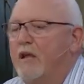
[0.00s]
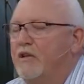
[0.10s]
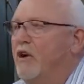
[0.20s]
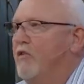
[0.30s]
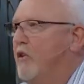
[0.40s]

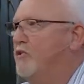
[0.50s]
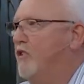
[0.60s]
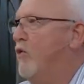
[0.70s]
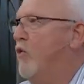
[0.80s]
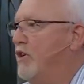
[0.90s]
So for those of
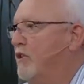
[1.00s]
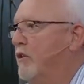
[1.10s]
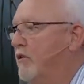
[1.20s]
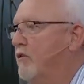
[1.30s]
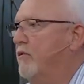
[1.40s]
you who are watching
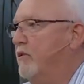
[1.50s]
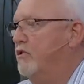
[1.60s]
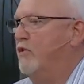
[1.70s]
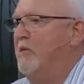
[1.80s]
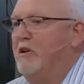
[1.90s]
on
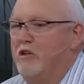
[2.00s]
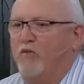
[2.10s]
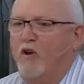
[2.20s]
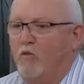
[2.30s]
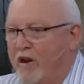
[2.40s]
streaming and so
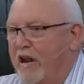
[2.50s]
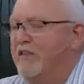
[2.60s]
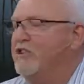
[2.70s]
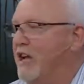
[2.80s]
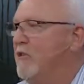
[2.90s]
forth, what
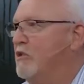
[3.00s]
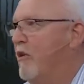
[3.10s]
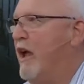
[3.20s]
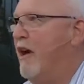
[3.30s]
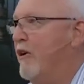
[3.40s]
Nathan said was
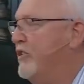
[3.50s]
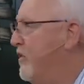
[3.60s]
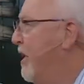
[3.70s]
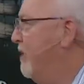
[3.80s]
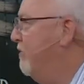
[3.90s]
what I already
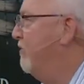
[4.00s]
said.